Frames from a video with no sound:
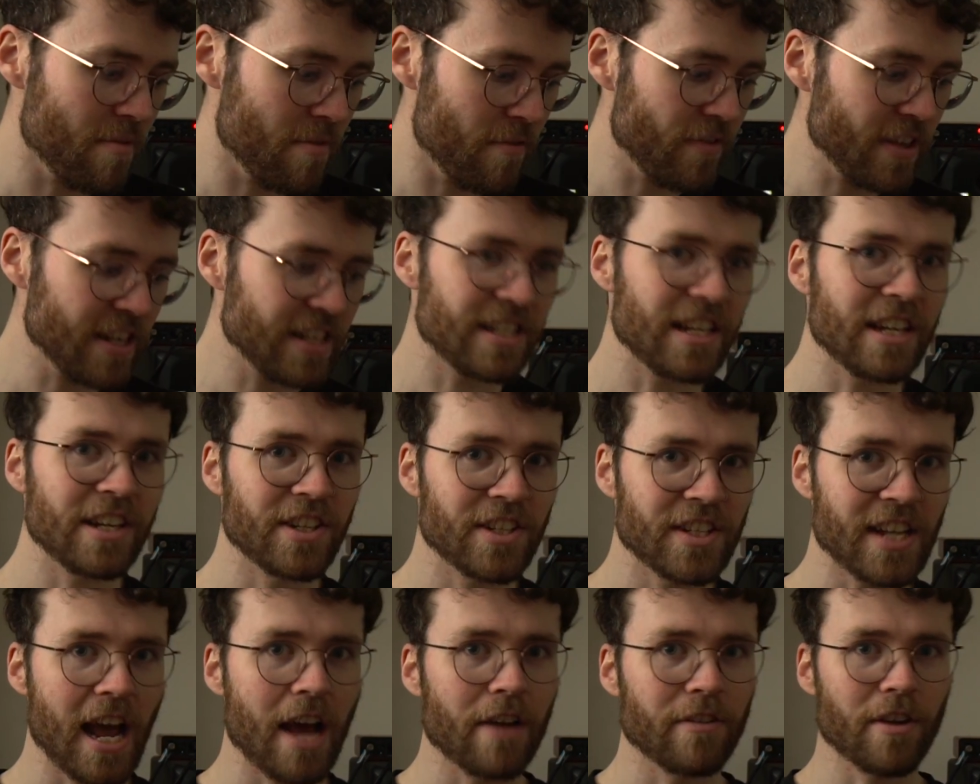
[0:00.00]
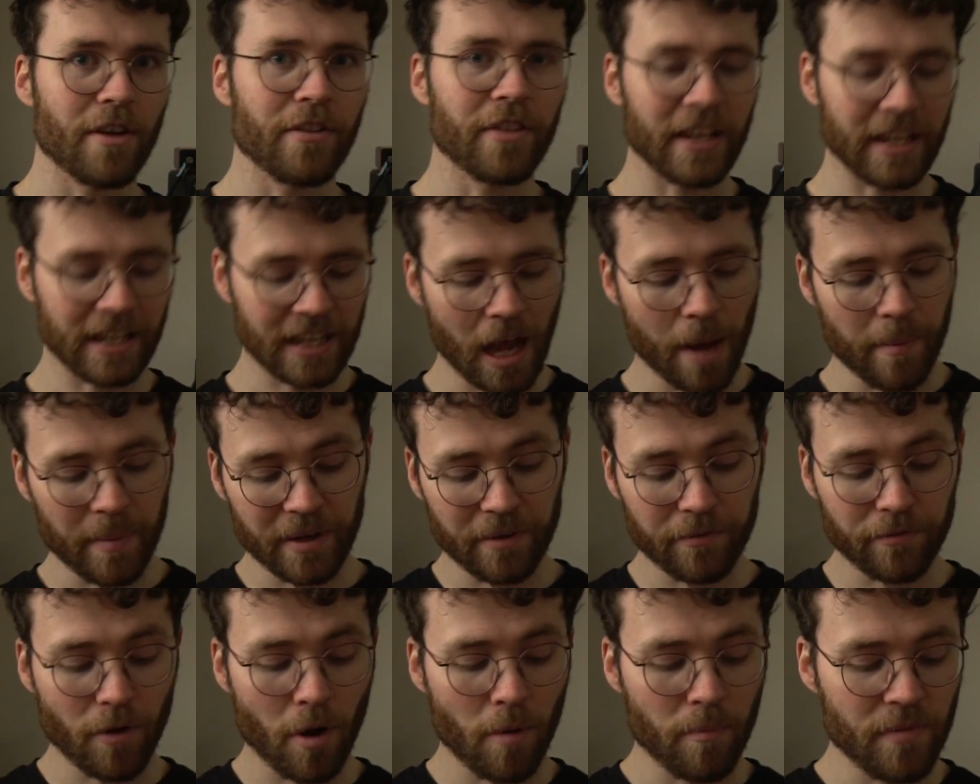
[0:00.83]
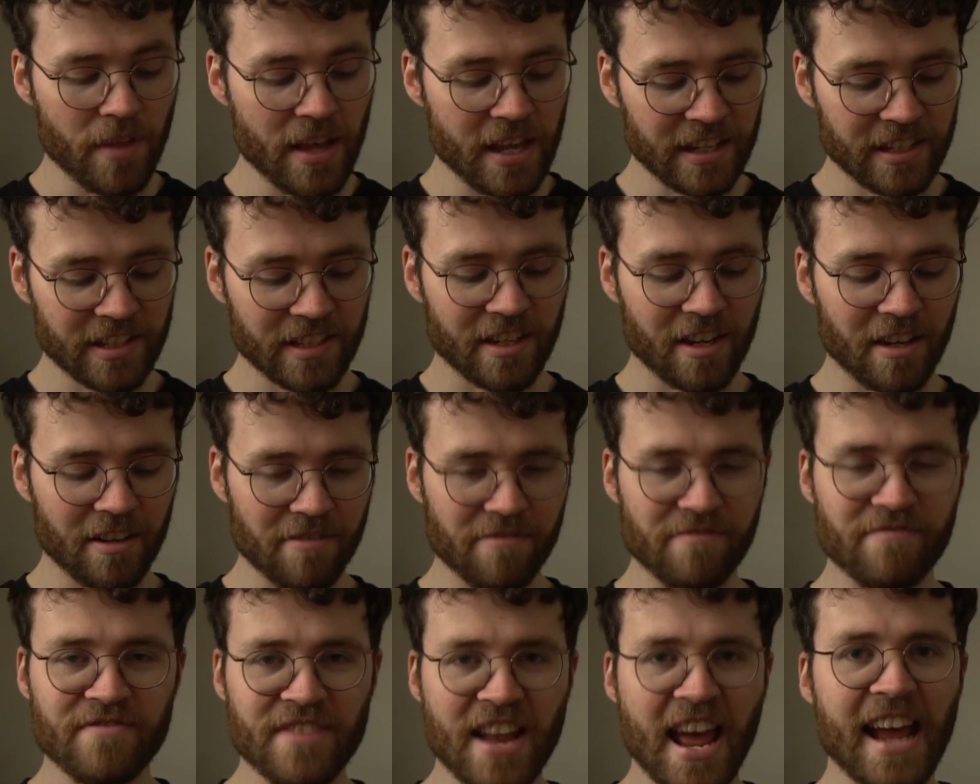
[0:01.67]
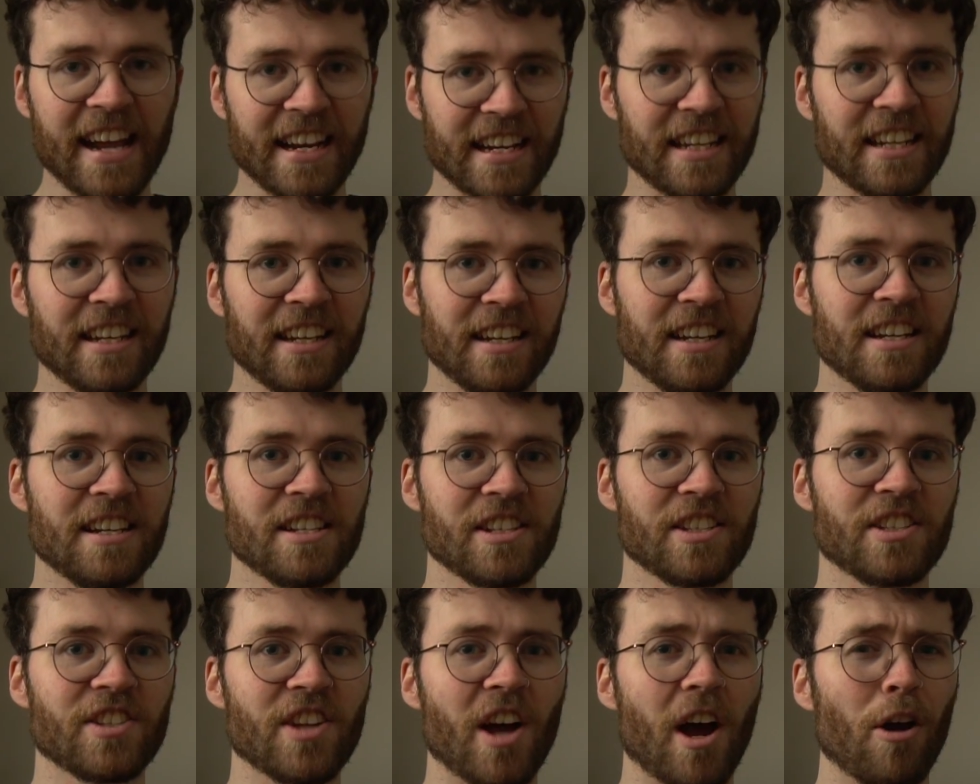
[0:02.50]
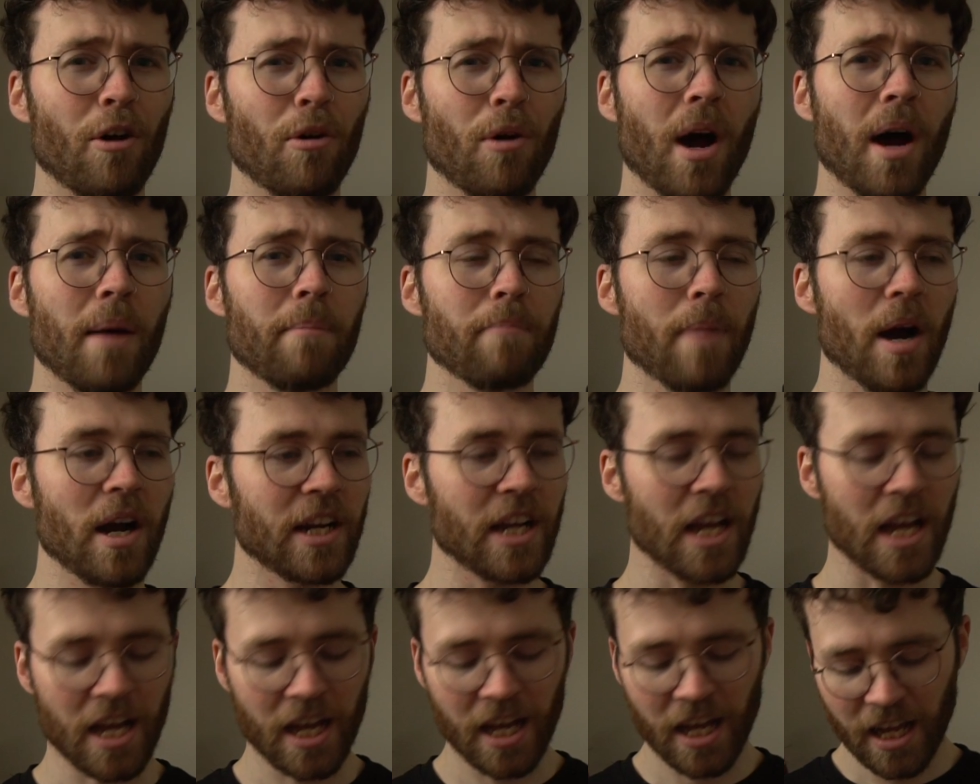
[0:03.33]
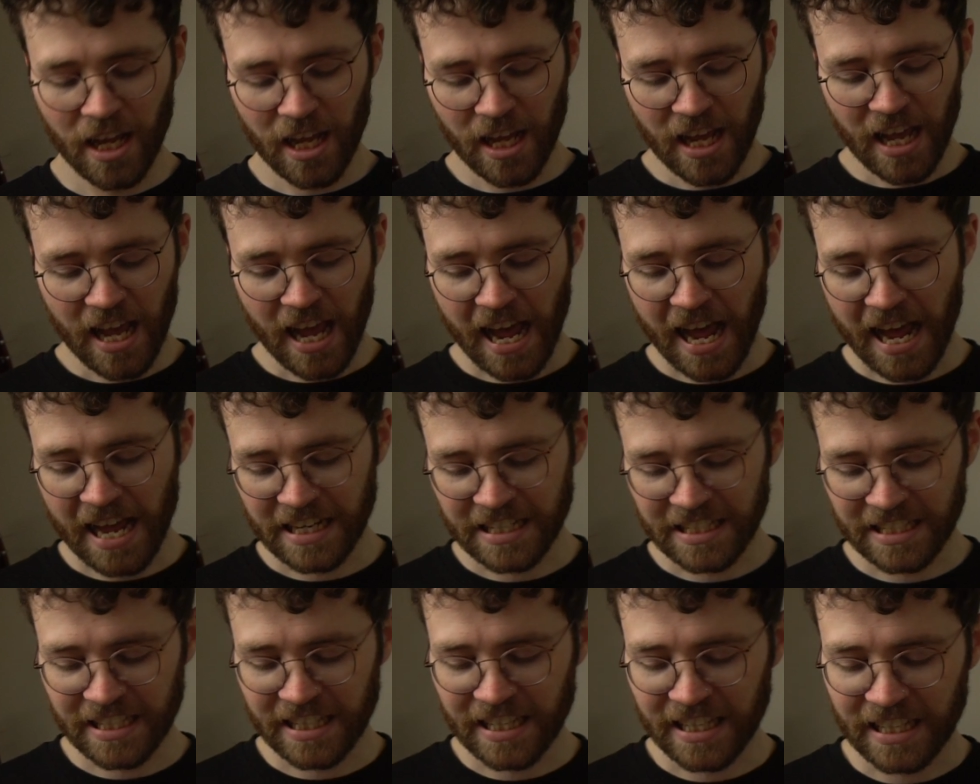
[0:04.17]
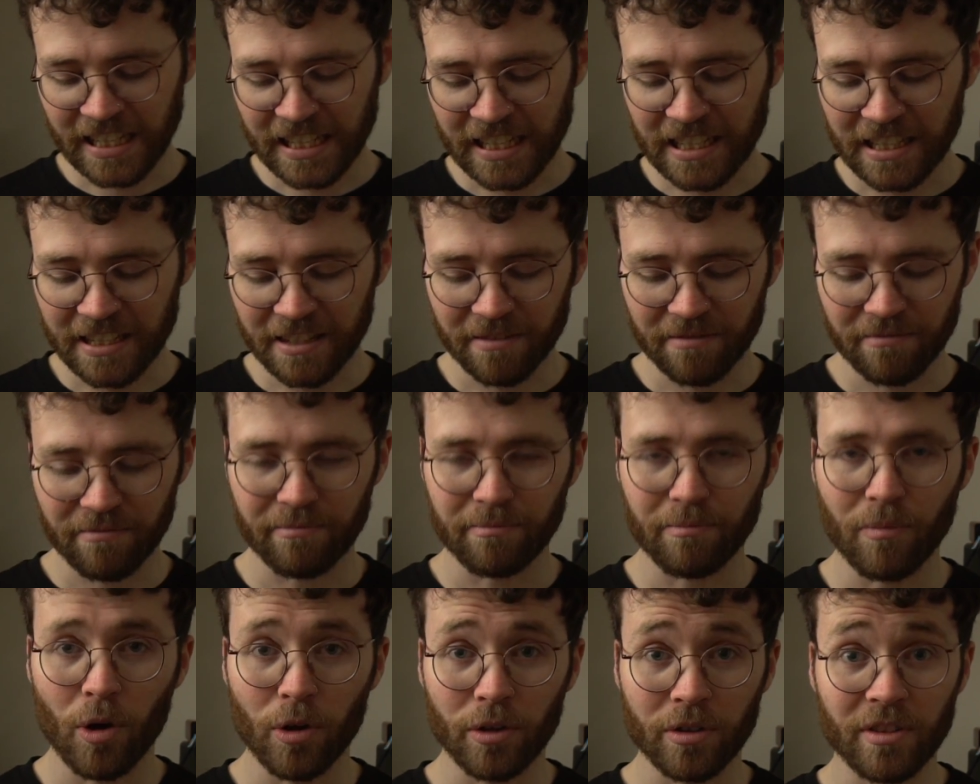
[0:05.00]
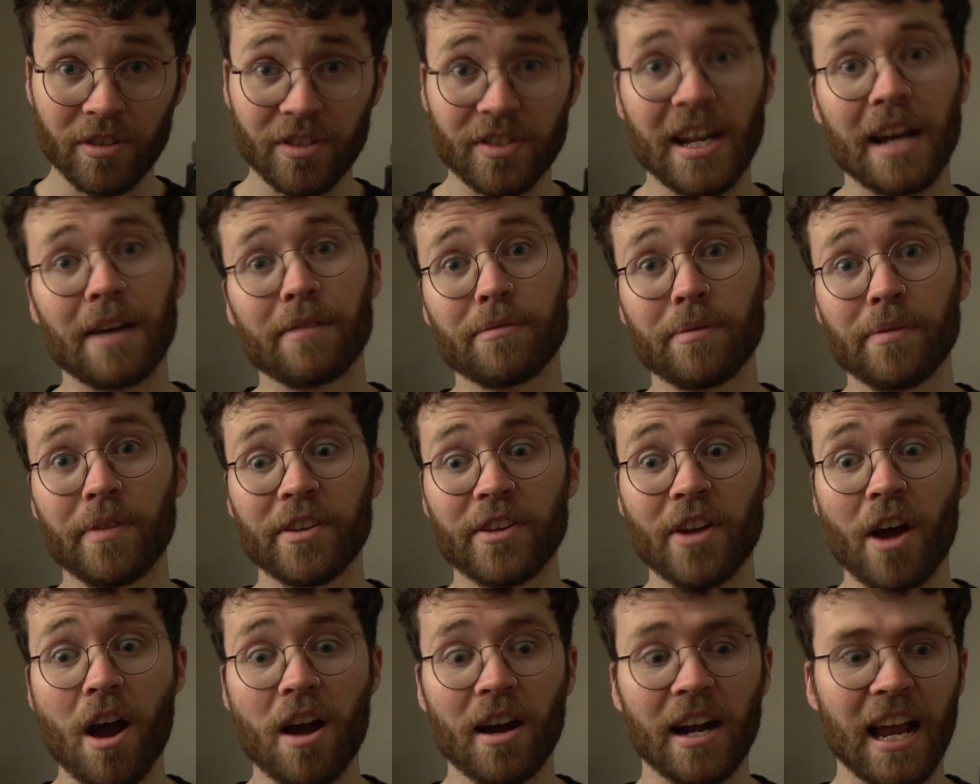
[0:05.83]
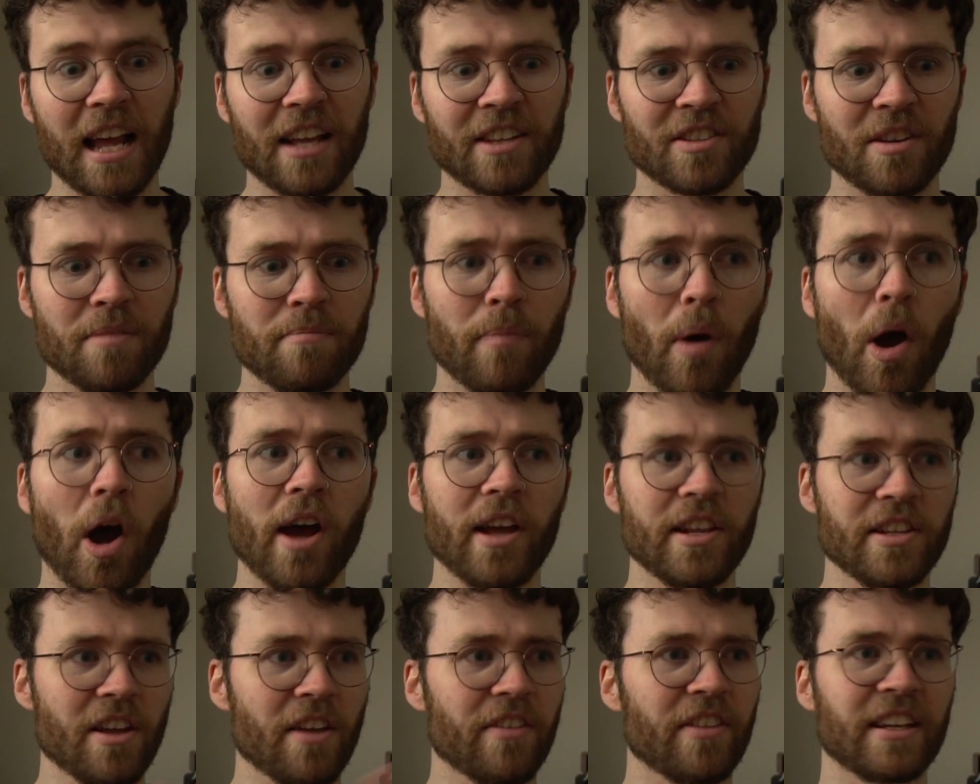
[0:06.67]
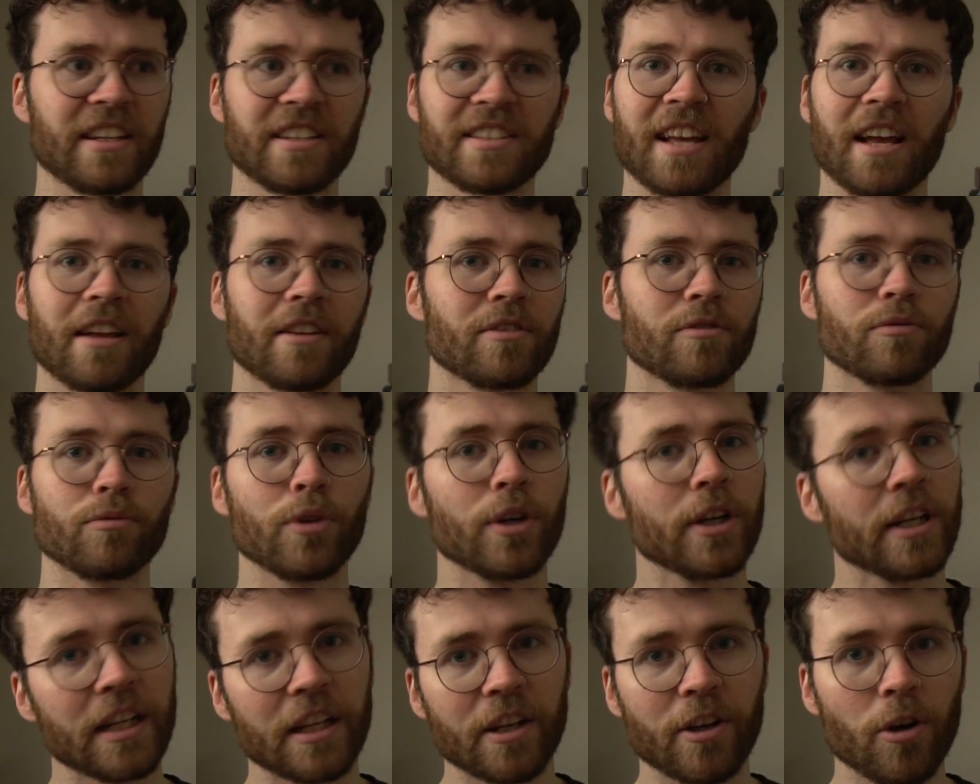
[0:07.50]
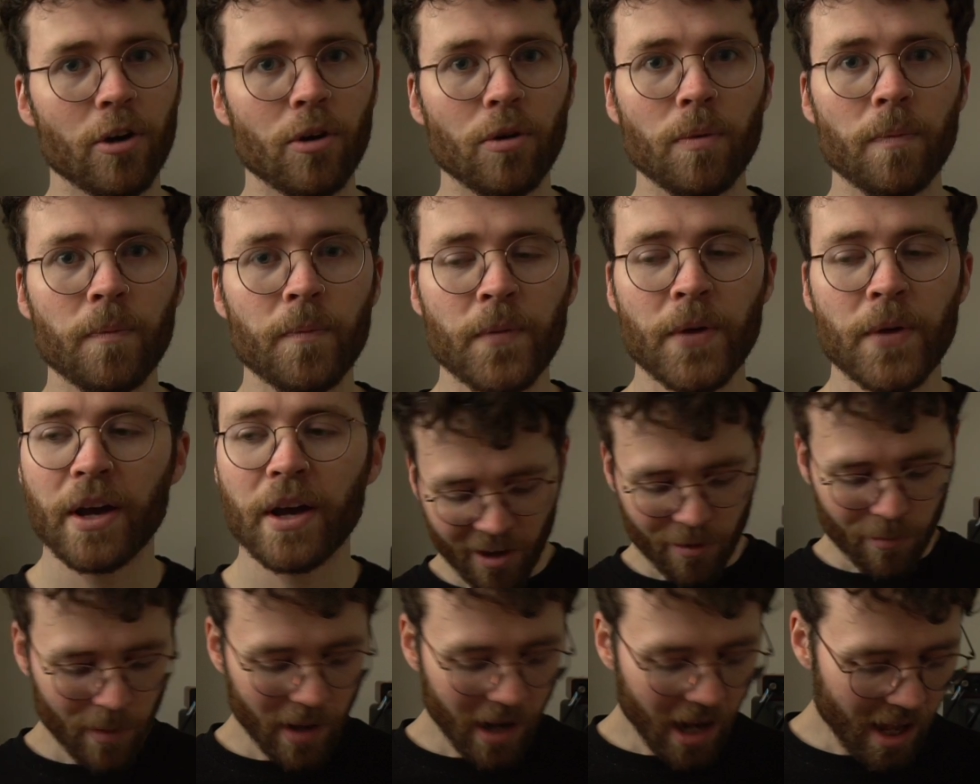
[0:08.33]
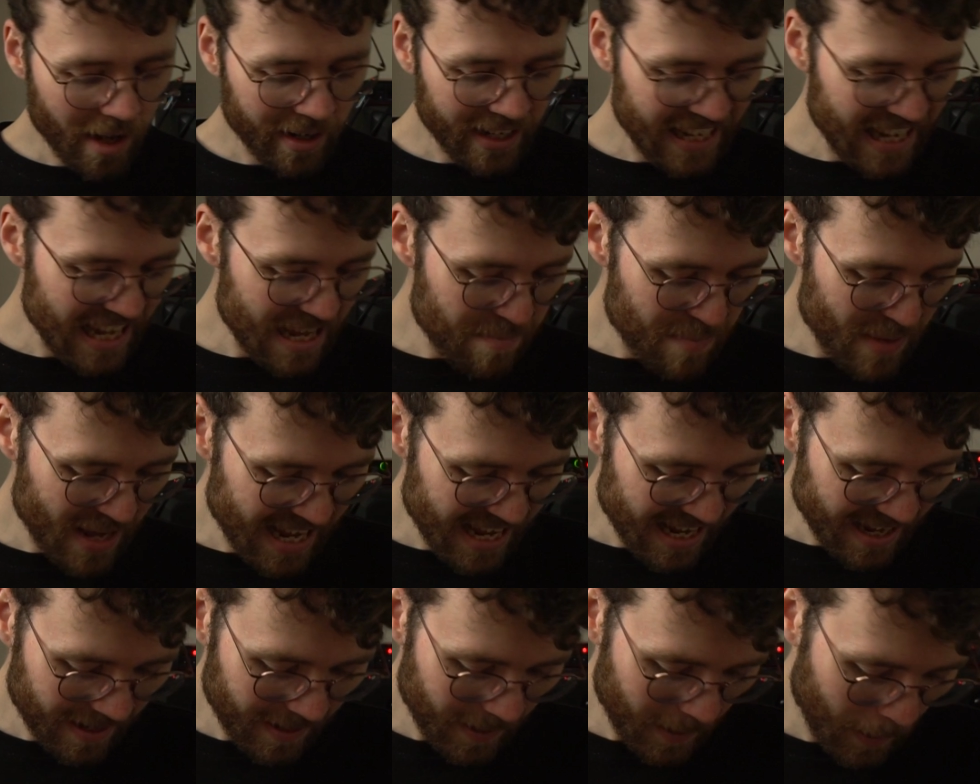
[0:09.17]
The vintage sound, I think, coming from this kind of neck style humbucker, and the modern sound from the Darkglass combined, I think sounds really cool. Will I keep it?